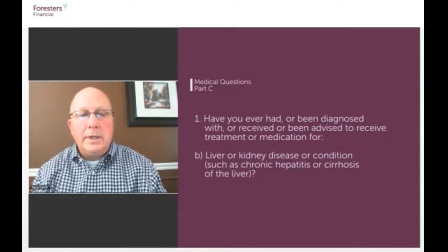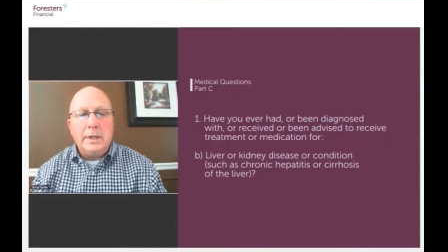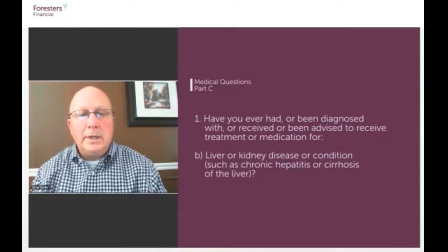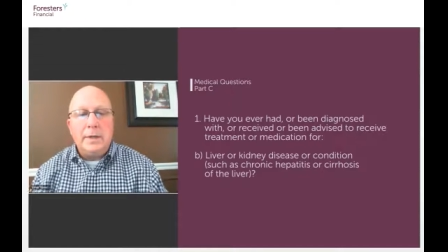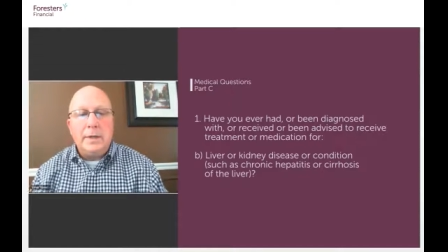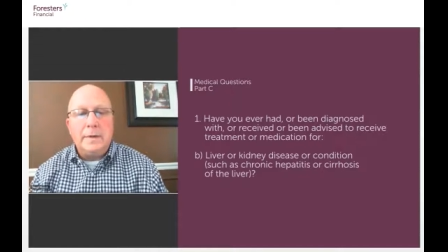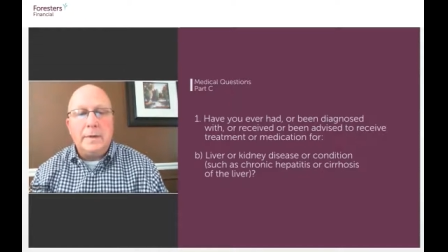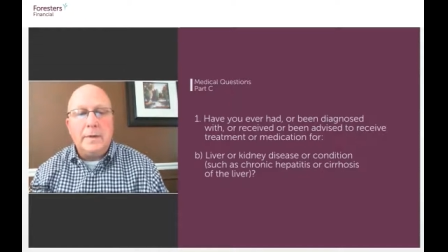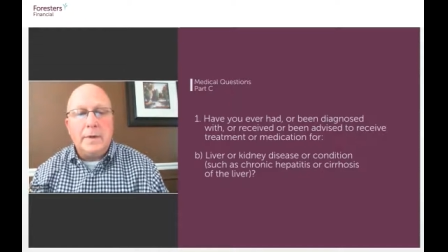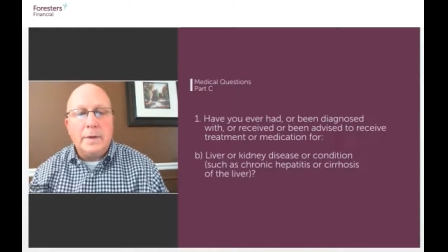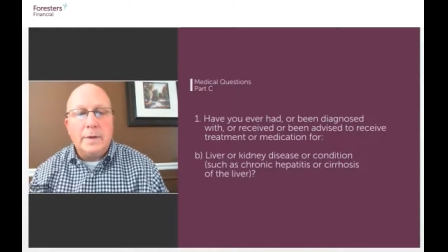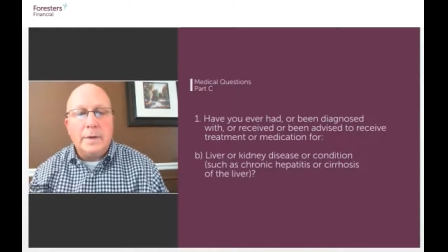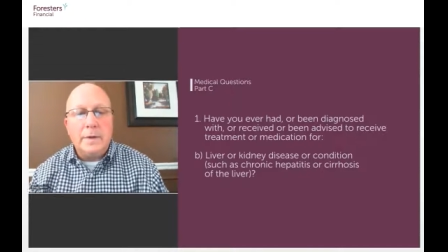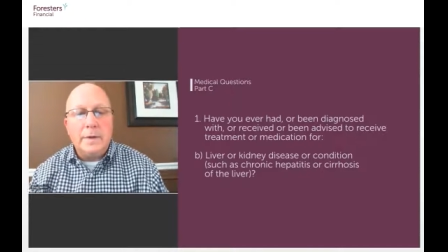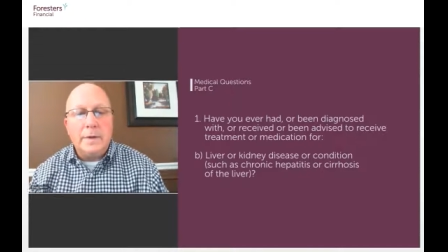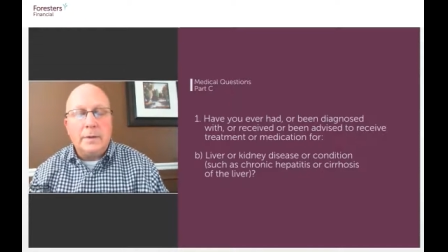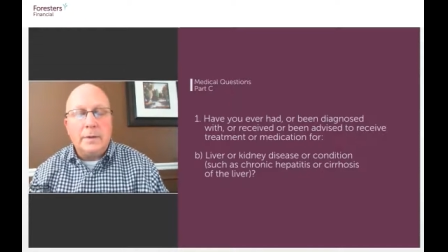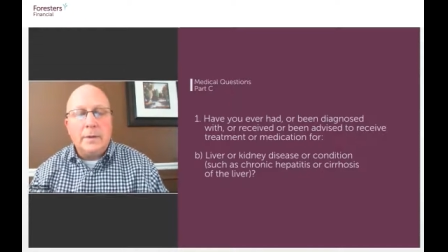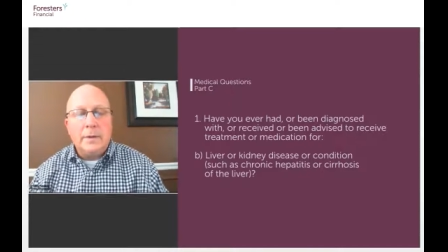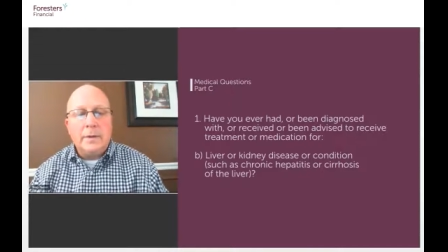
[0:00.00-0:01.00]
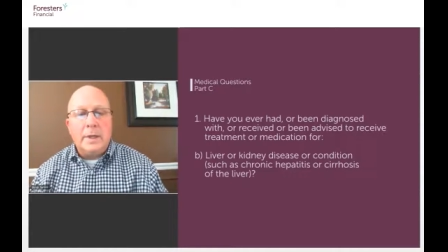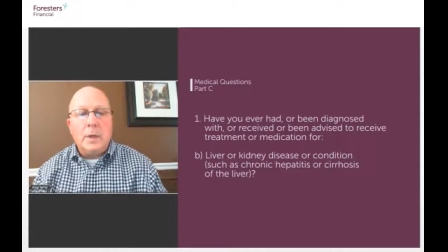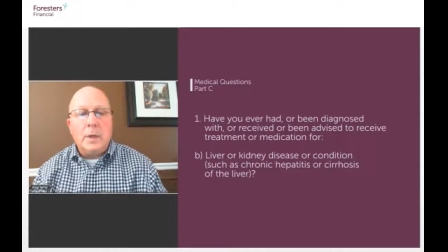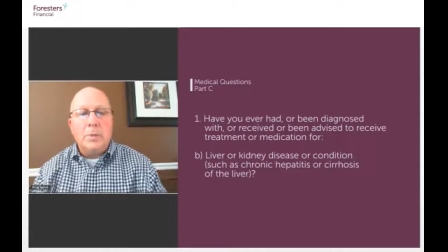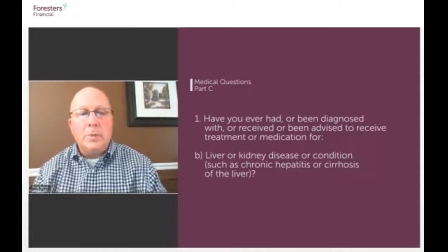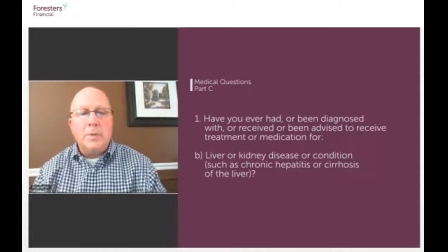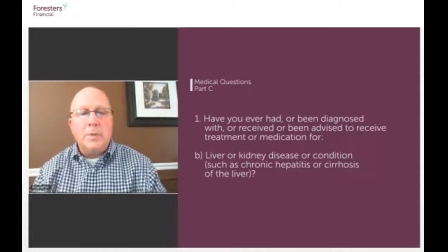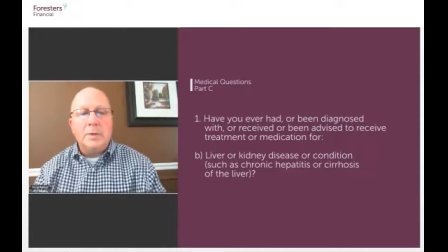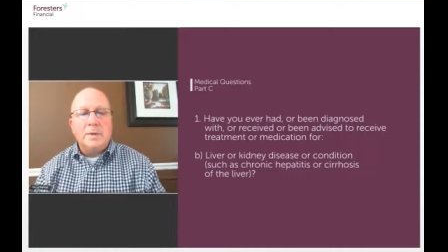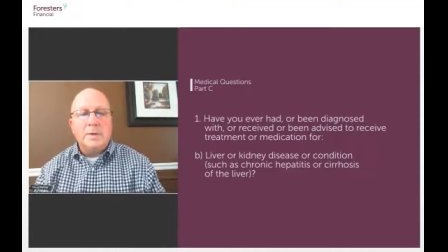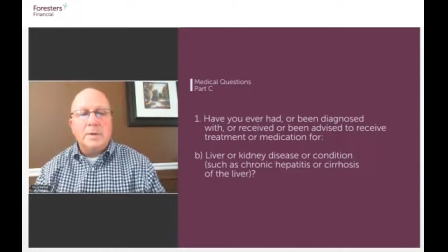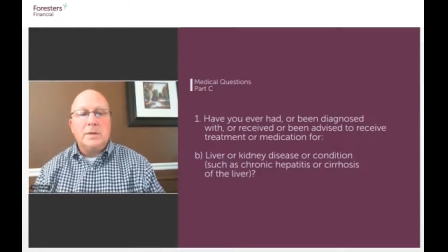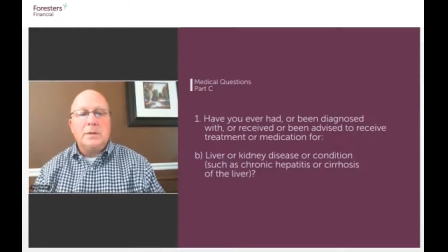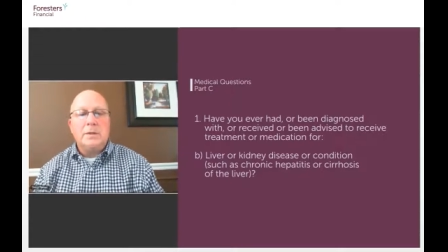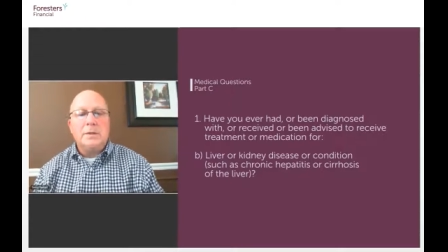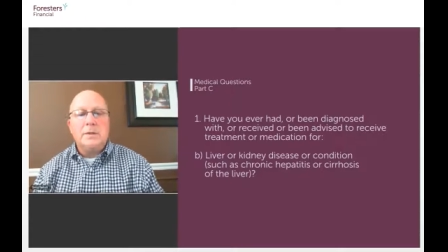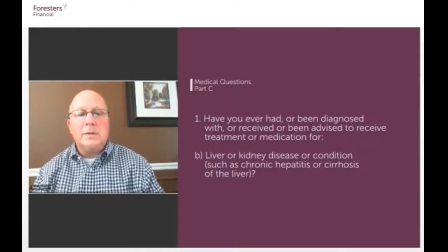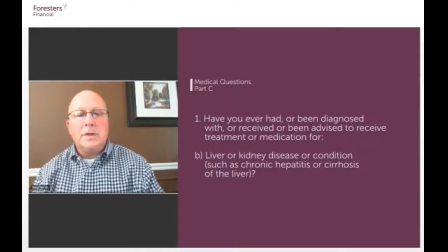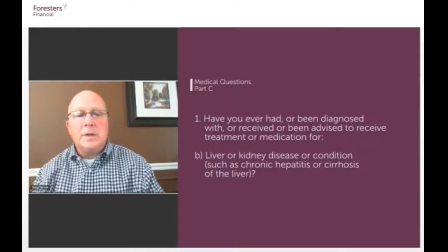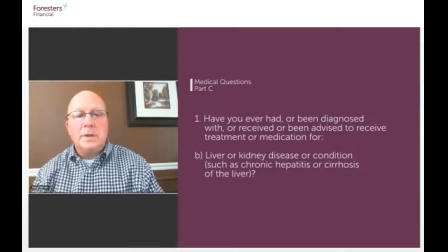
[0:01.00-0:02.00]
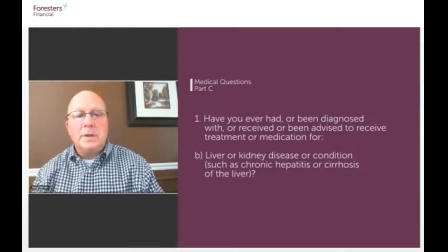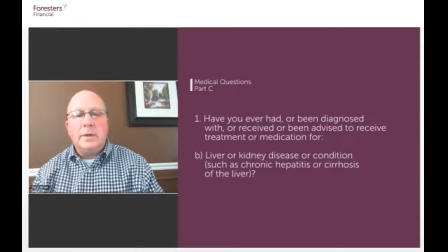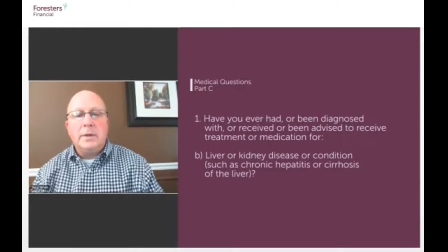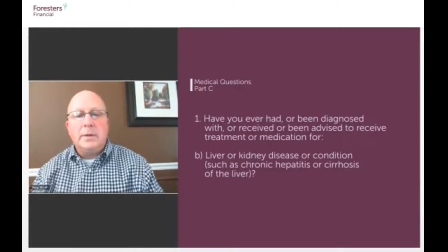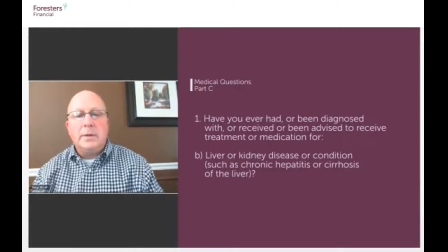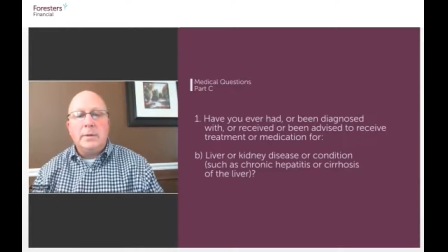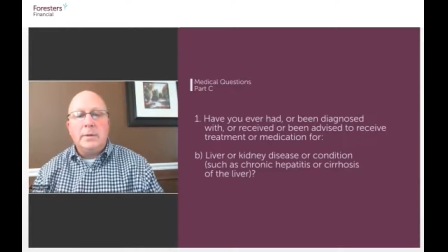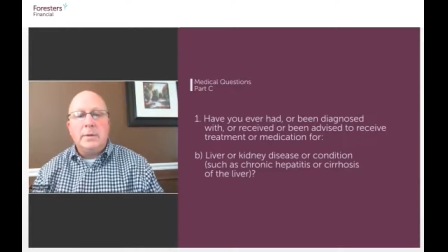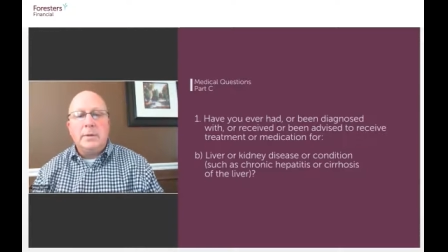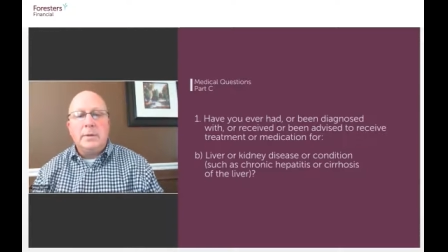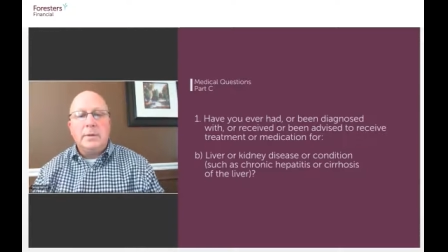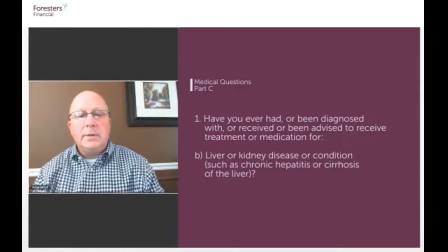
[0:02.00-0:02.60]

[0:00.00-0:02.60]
and help us to understand